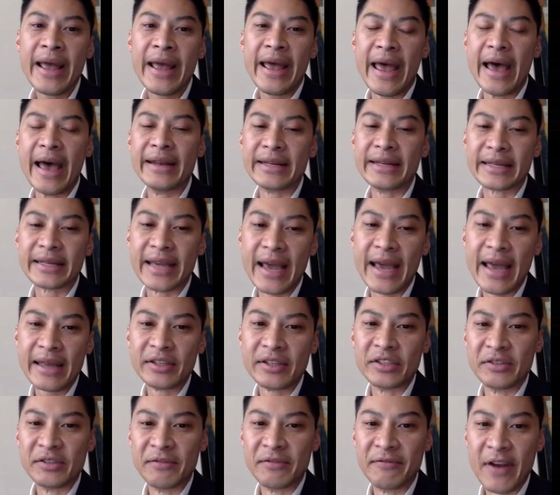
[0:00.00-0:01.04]
And
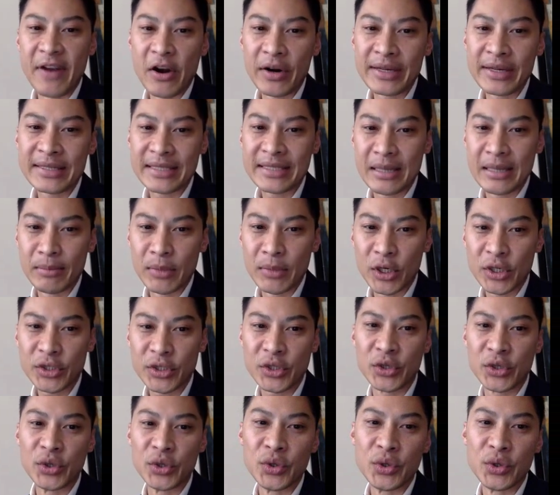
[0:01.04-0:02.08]
again, very similar
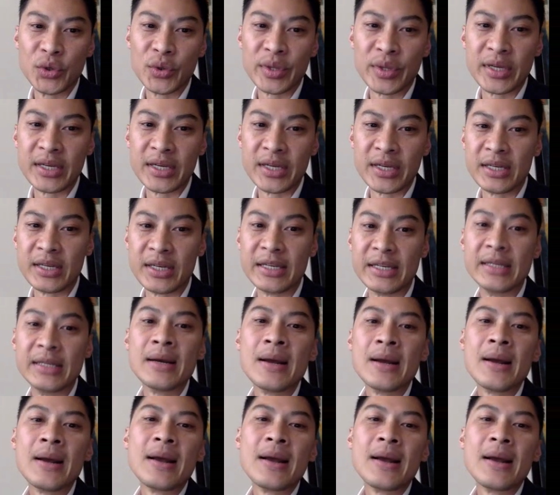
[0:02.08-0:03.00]
to the